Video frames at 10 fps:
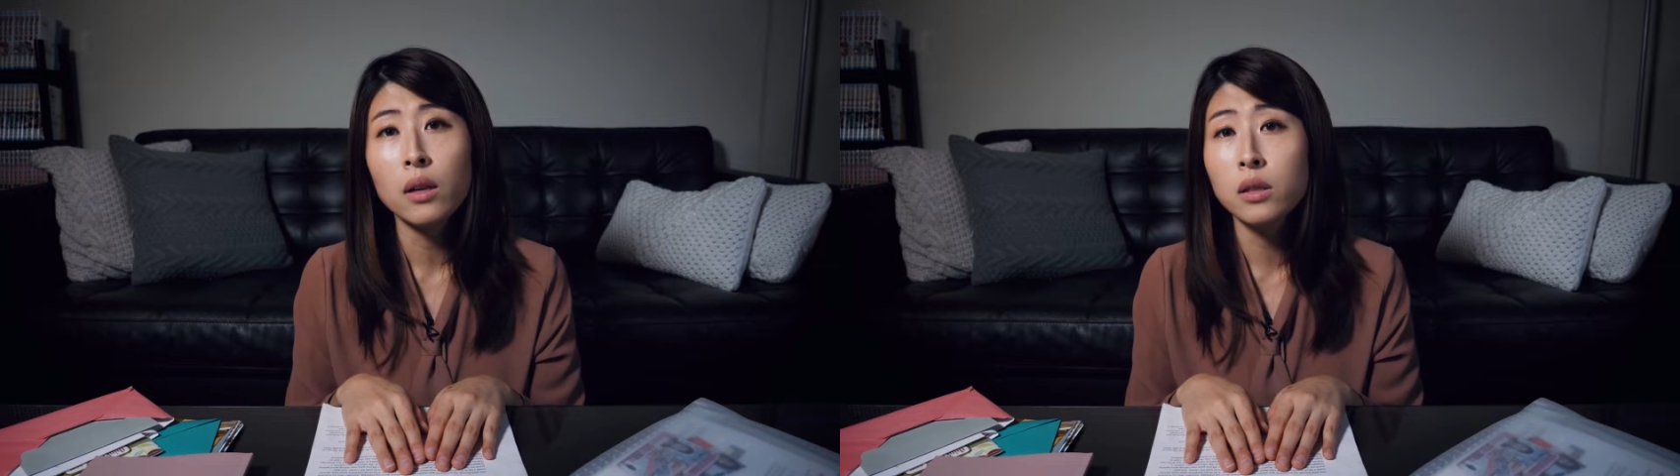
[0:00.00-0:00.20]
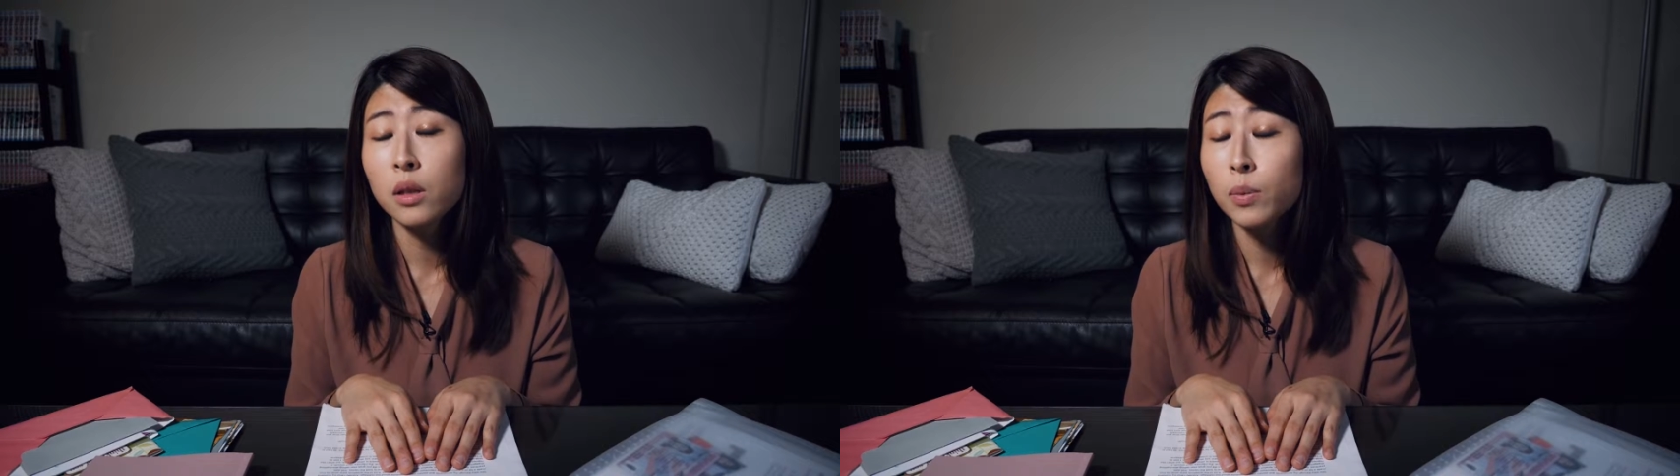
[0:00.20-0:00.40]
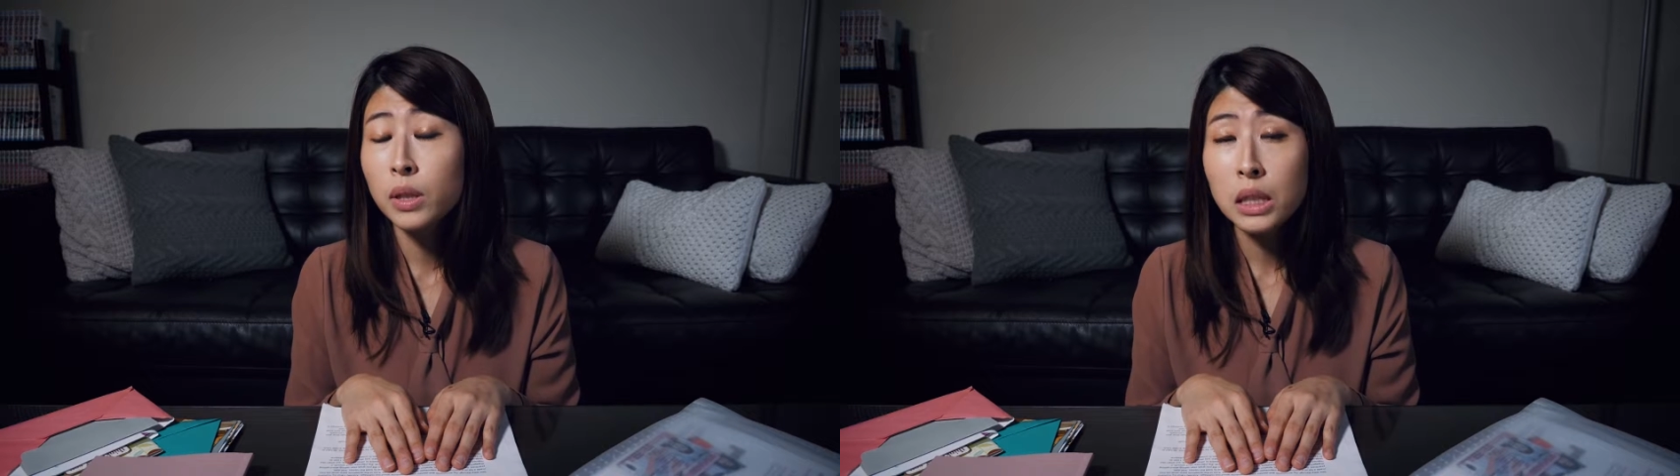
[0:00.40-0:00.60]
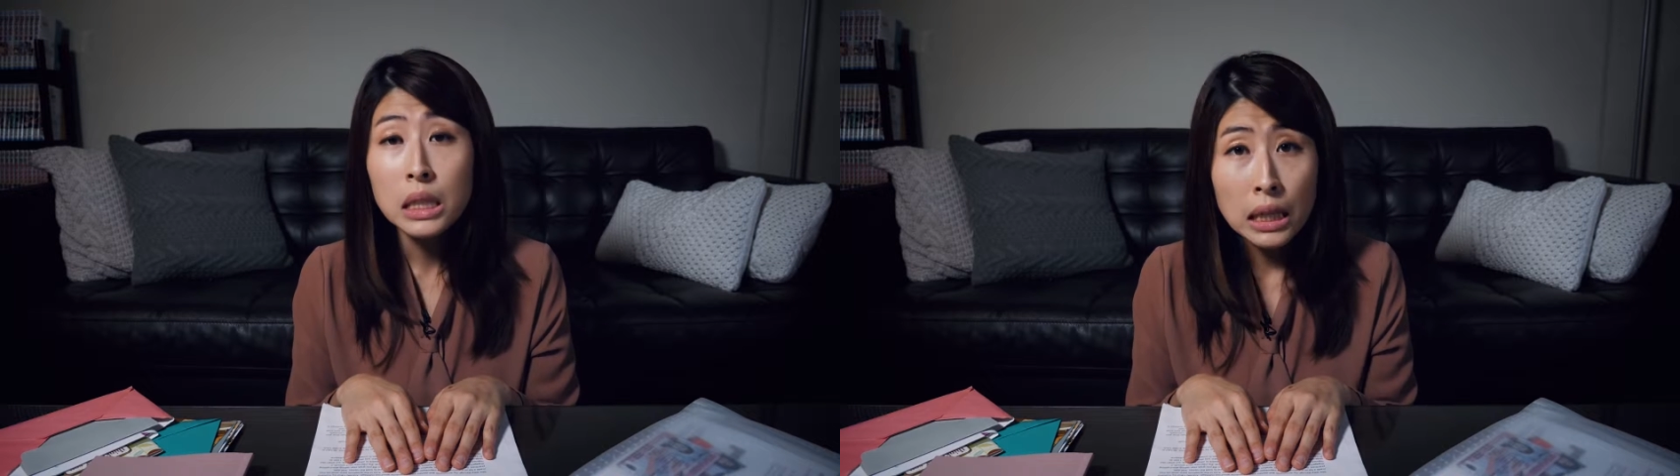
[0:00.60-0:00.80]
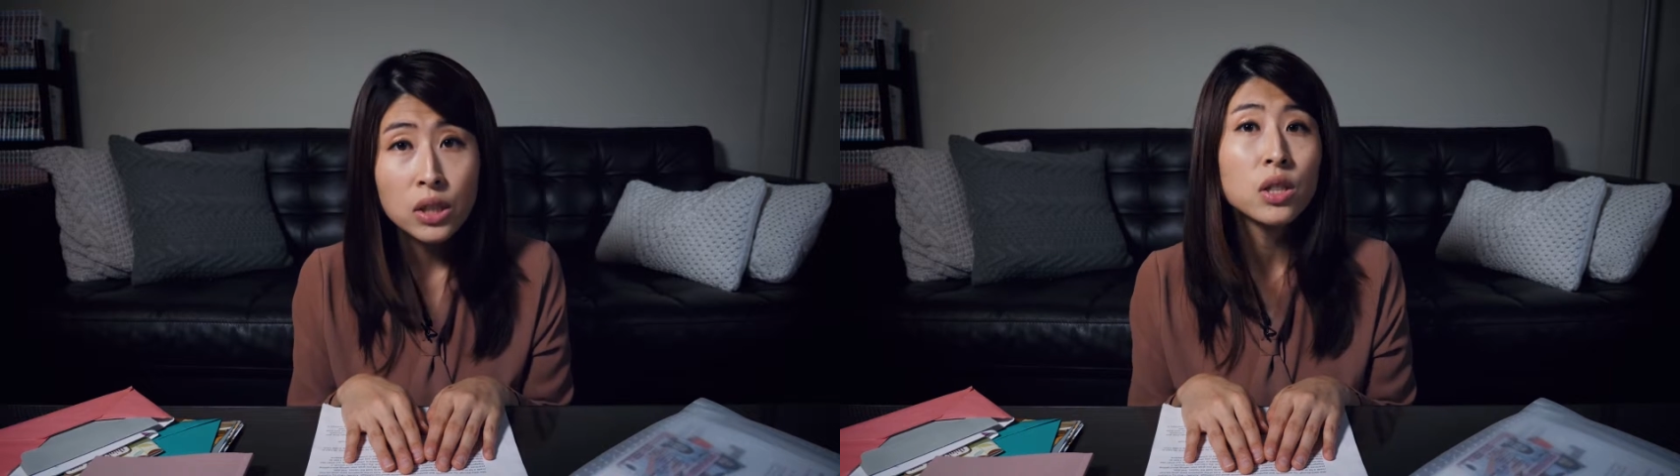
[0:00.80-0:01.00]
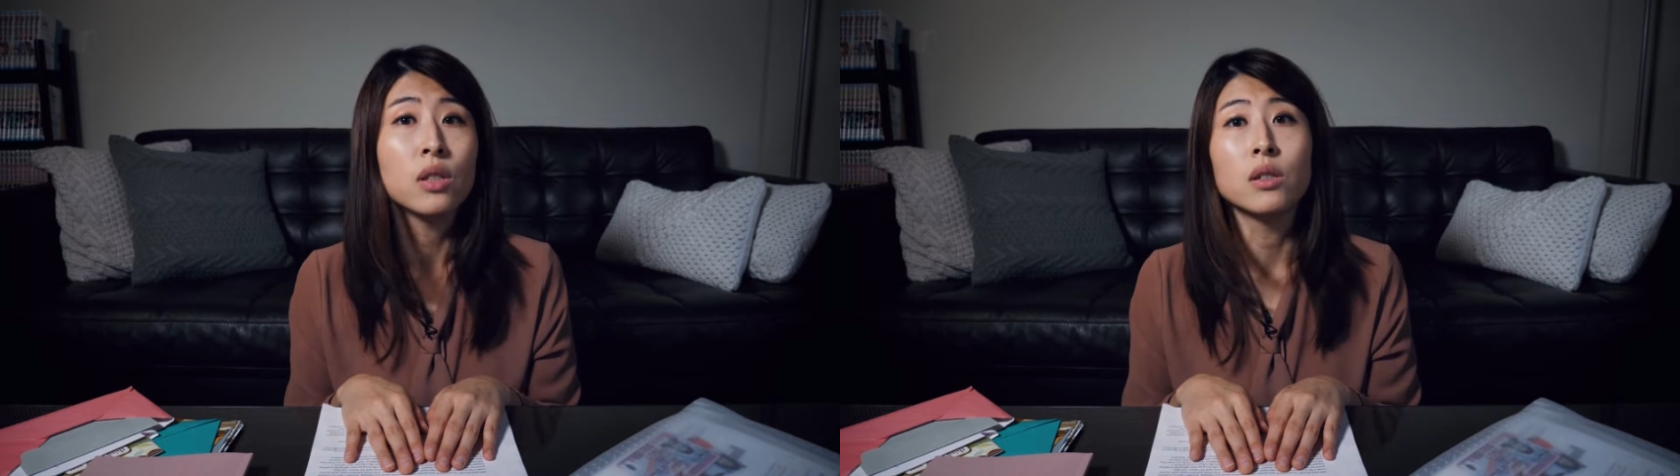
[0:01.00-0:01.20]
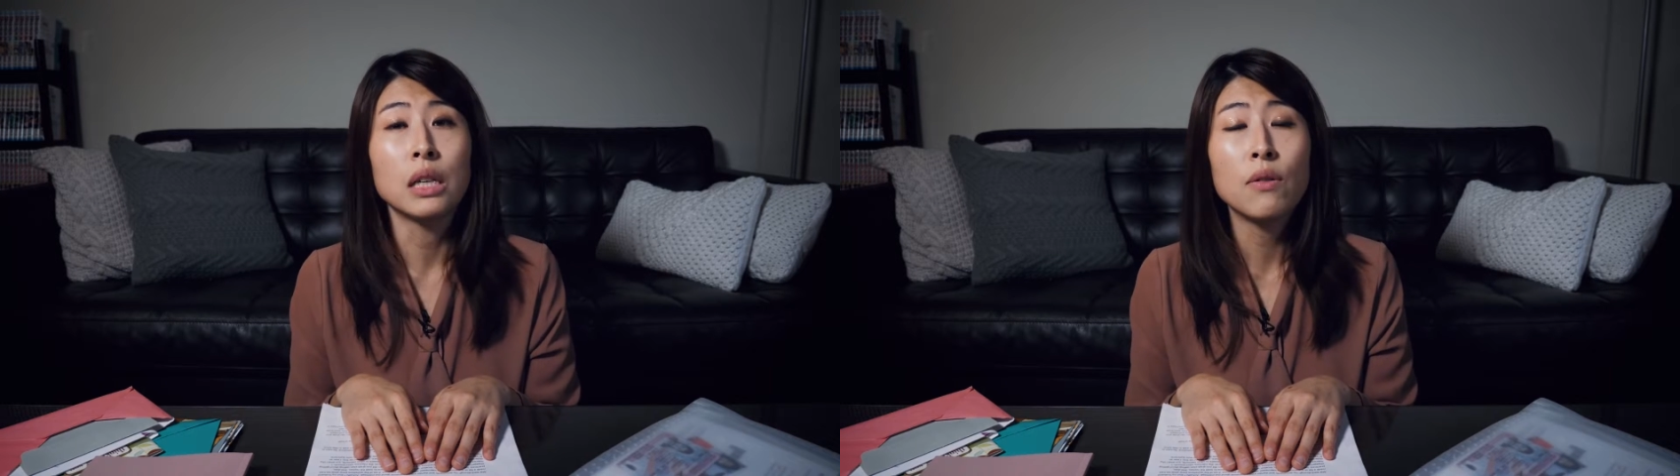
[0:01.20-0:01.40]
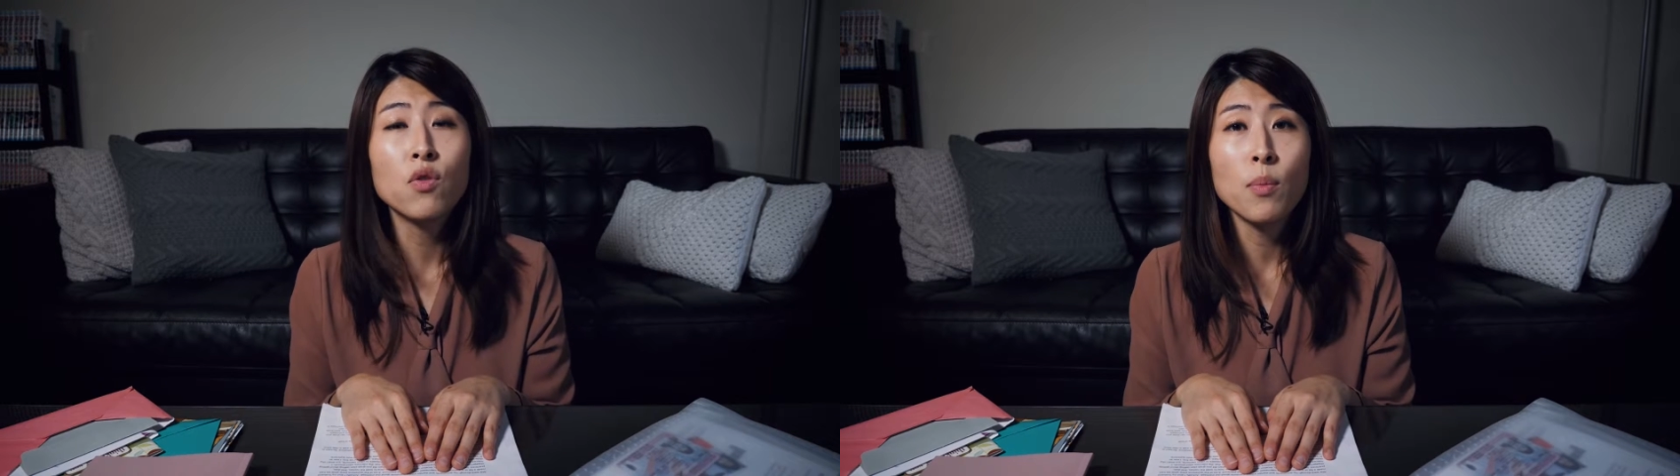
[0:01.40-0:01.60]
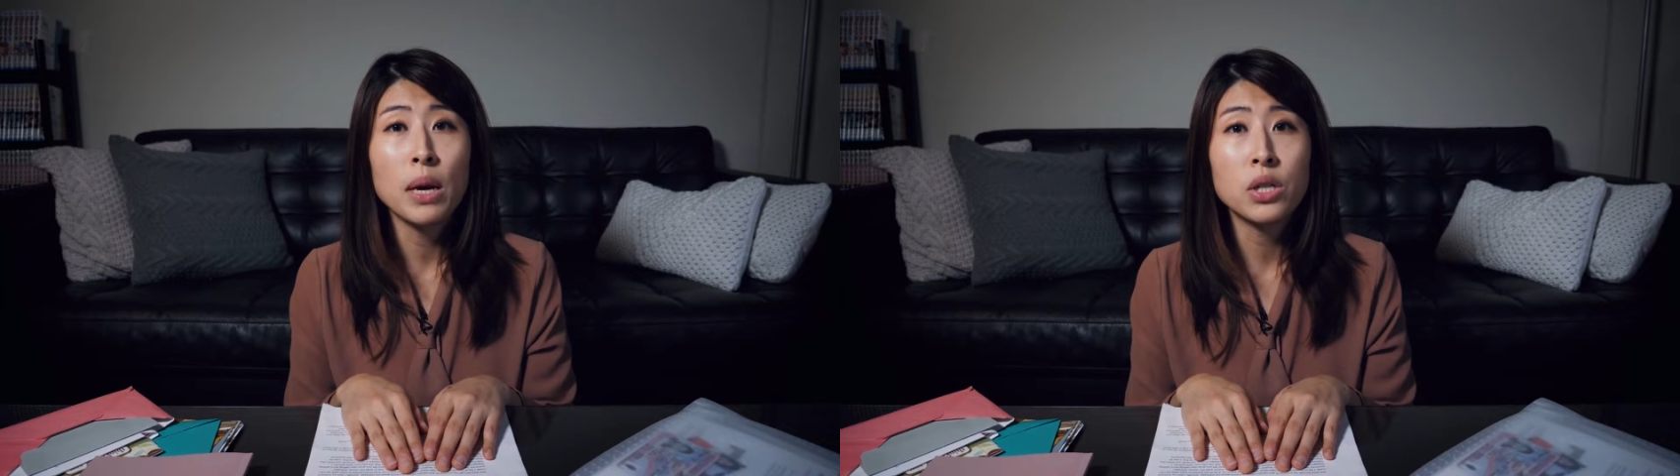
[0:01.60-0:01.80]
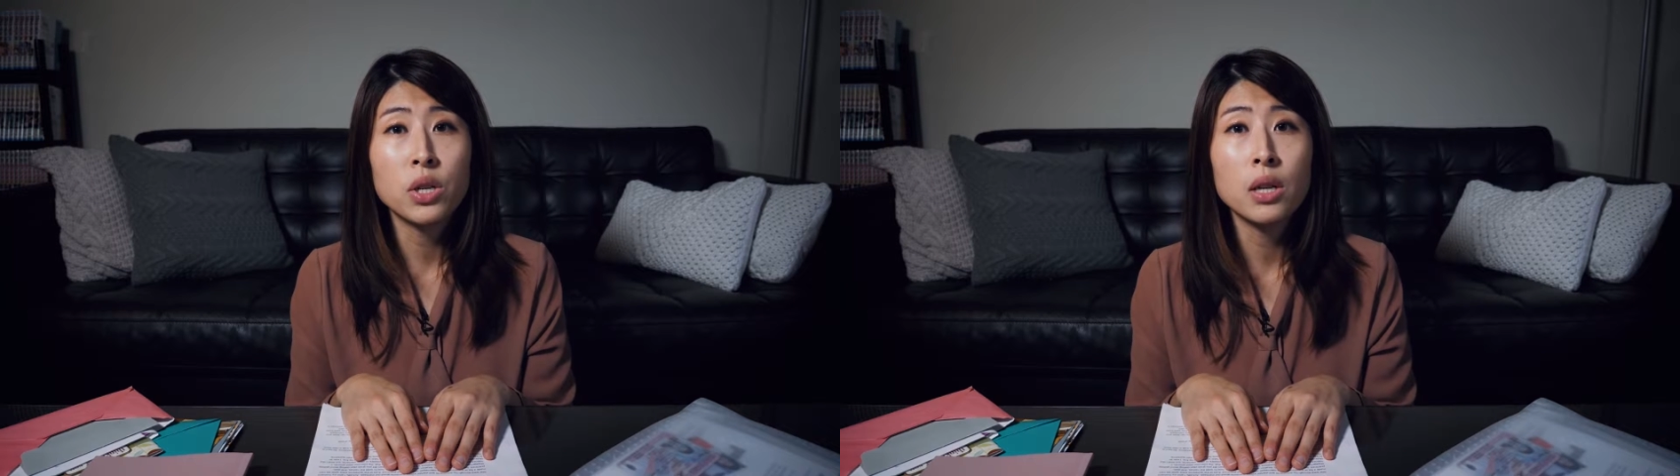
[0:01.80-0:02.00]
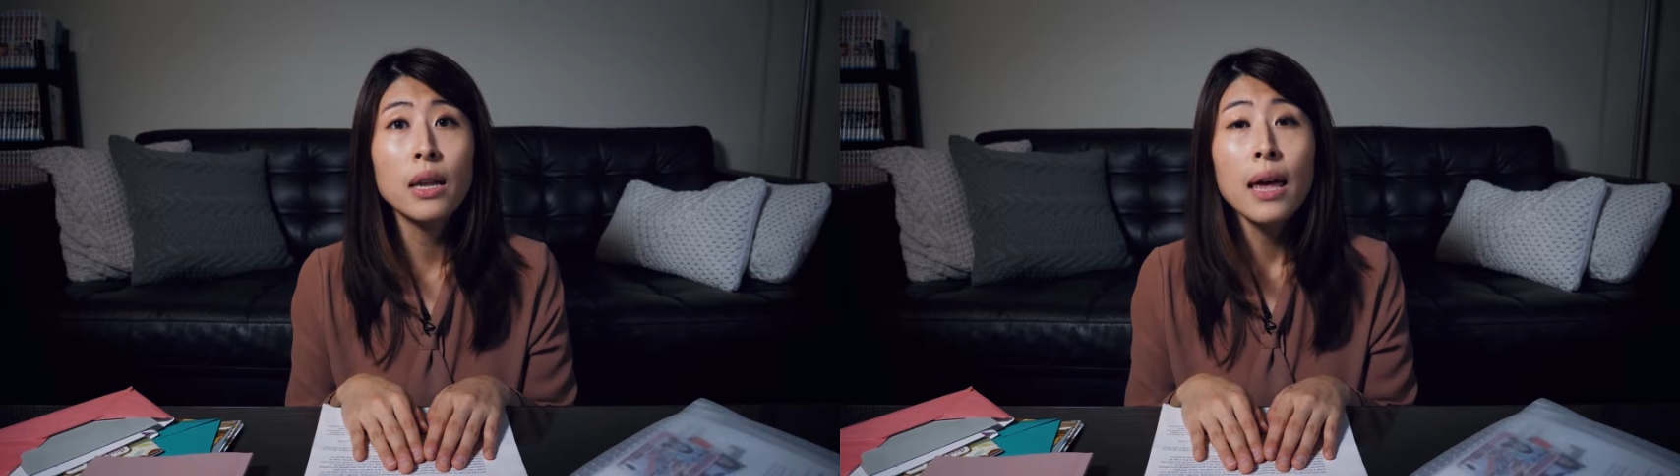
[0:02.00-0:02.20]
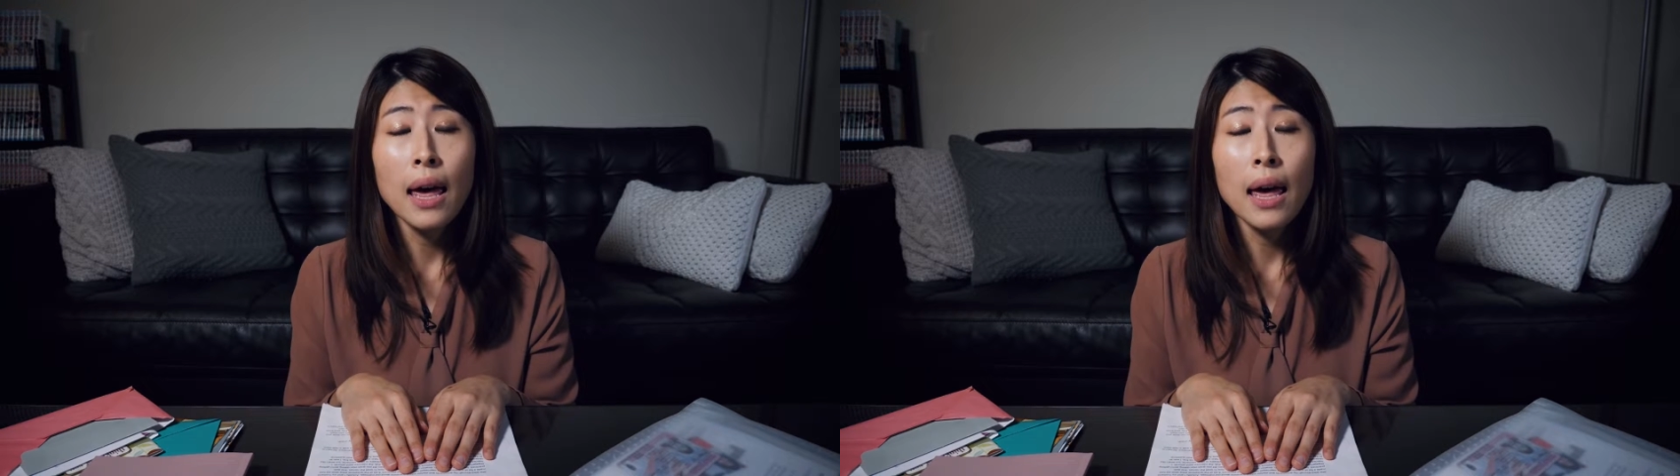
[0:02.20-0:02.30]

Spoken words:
a substantial information